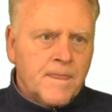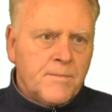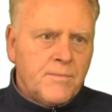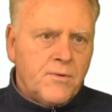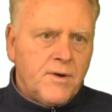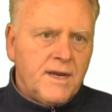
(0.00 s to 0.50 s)

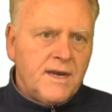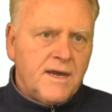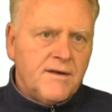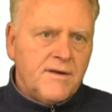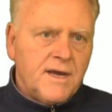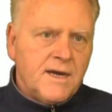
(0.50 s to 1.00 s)
point
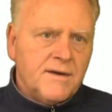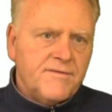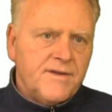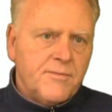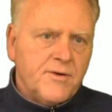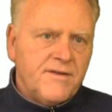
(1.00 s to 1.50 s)
on
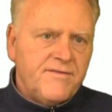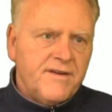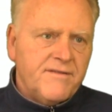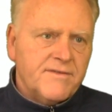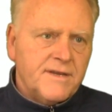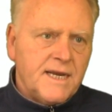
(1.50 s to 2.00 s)
February
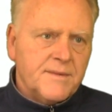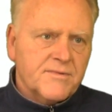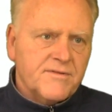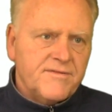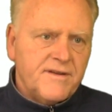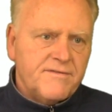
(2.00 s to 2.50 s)
5th and
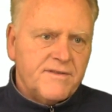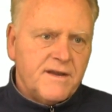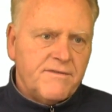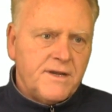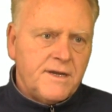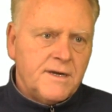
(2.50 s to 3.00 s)
April 5th
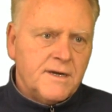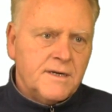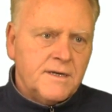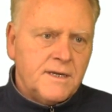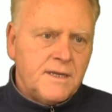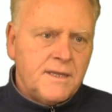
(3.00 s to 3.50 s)
every year,
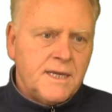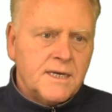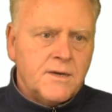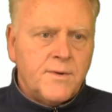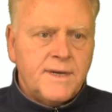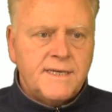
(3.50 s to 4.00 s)
and then
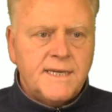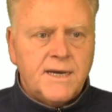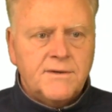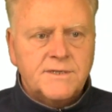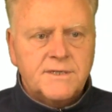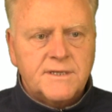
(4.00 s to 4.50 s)
going
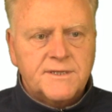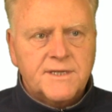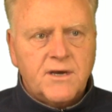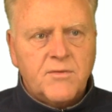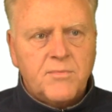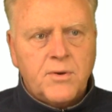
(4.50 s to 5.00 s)
down to the
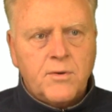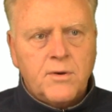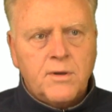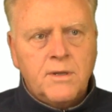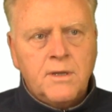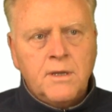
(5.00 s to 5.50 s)
South
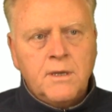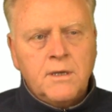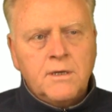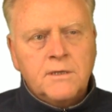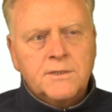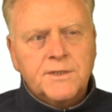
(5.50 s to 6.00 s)
Pole.
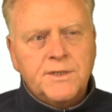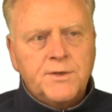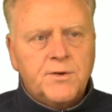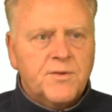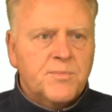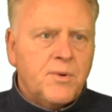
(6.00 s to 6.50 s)
So the
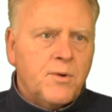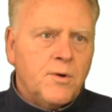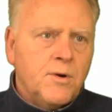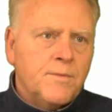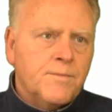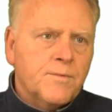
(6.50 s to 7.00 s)
North
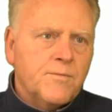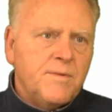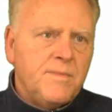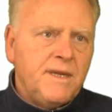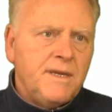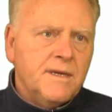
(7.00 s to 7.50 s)
Pole
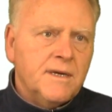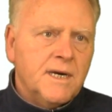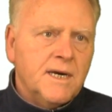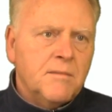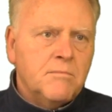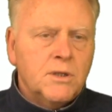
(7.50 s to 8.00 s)
would be
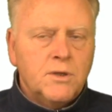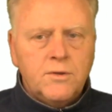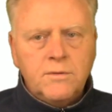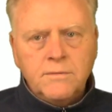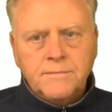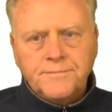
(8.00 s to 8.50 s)
blue,